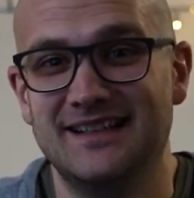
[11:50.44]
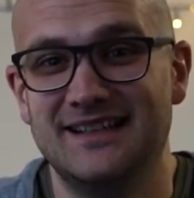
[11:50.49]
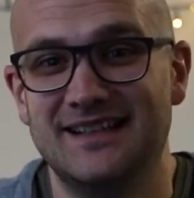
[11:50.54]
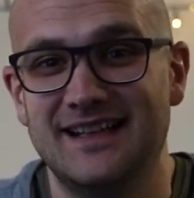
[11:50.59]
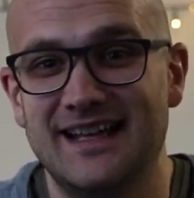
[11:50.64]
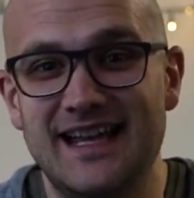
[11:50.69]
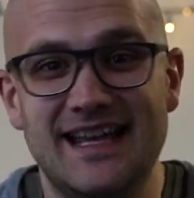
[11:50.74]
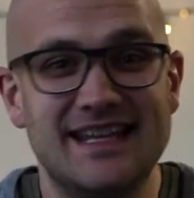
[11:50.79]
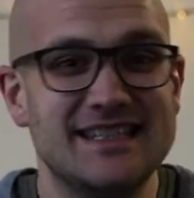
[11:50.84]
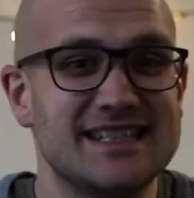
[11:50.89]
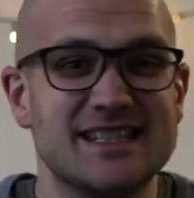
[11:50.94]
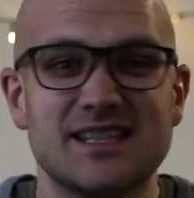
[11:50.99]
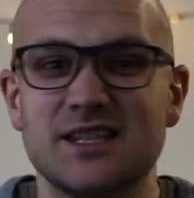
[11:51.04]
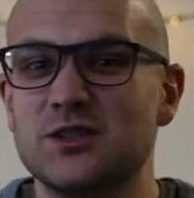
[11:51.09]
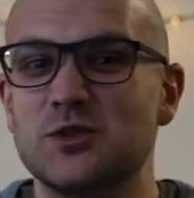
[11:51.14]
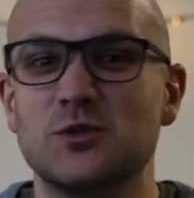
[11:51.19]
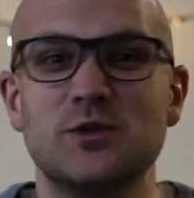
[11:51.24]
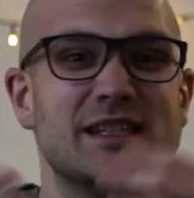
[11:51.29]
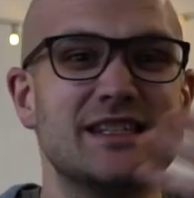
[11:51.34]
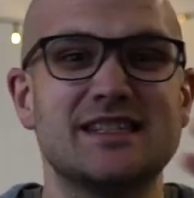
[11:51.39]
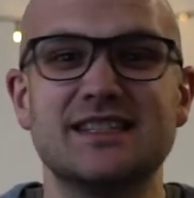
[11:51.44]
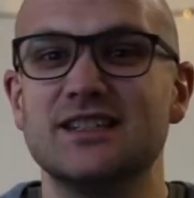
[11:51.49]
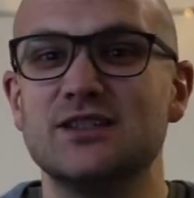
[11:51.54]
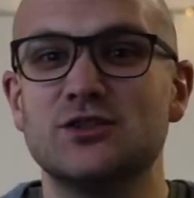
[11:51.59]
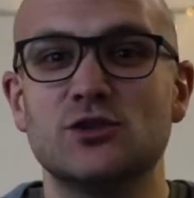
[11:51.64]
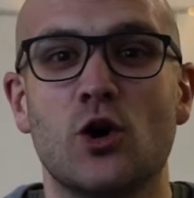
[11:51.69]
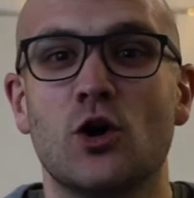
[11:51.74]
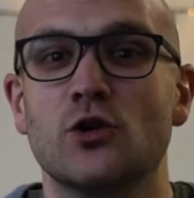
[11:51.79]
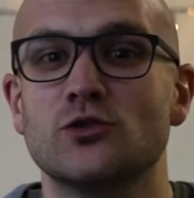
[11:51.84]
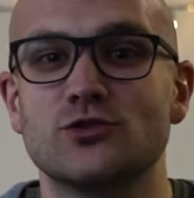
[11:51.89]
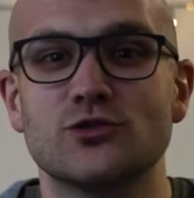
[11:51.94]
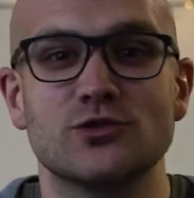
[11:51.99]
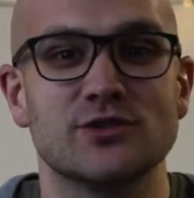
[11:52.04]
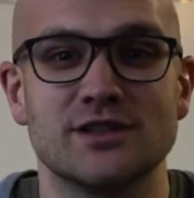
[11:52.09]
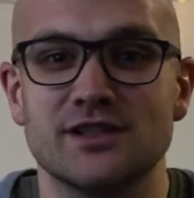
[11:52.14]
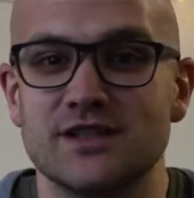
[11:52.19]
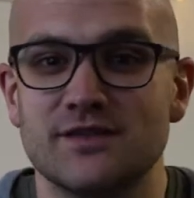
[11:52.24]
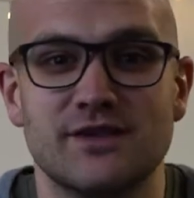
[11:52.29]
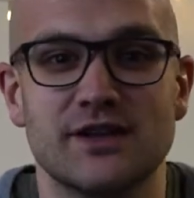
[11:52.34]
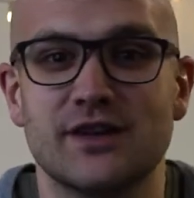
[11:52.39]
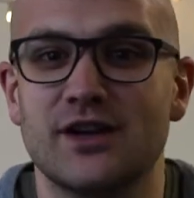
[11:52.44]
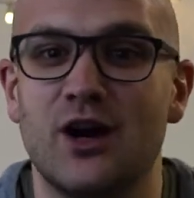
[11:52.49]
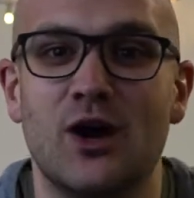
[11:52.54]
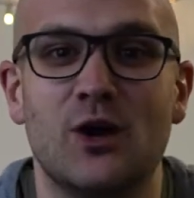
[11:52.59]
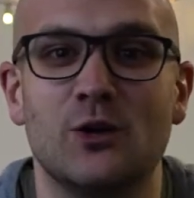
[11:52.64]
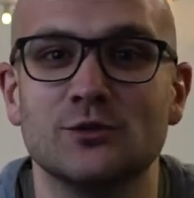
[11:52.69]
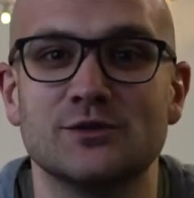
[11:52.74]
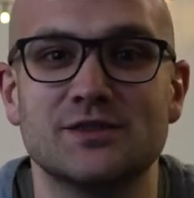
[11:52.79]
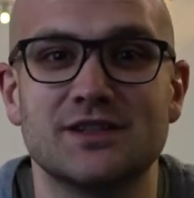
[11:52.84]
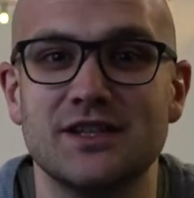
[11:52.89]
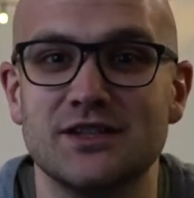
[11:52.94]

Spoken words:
Is it the twisted doctrines of the cults,